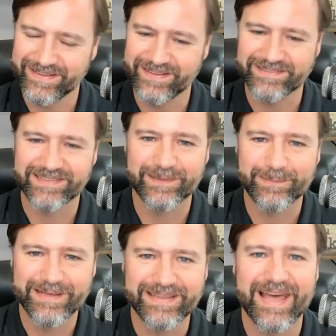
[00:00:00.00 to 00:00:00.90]
there's
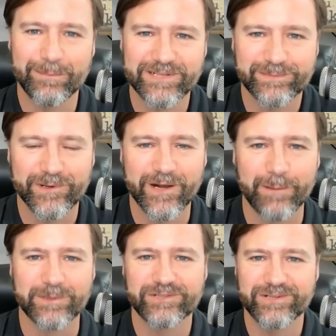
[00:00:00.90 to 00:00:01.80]
exactly that much more
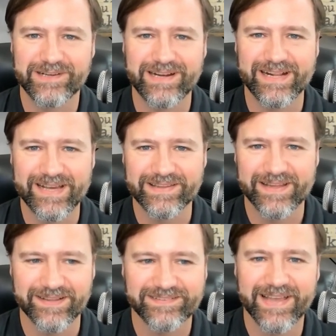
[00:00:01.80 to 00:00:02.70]
opportunity on the
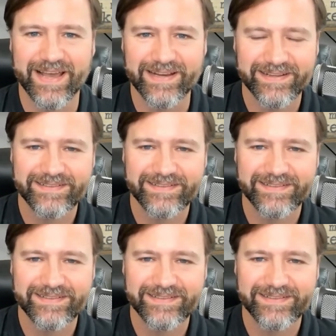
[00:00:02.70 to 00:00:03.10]
other mm-hmm. side.